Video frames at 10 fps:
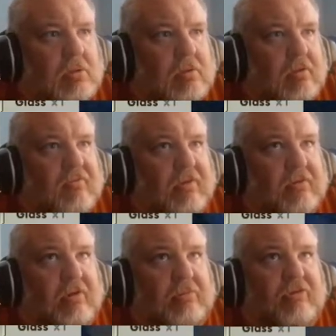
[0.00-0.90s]
It's the
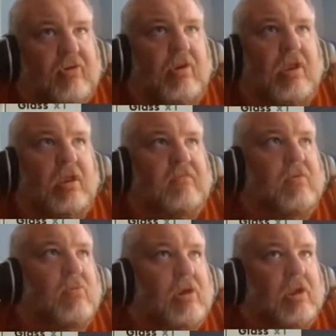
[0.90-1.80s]
answer I'm sure none of
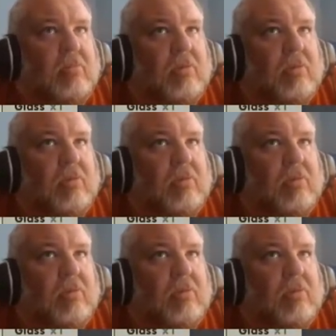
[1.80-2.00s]
you wanted,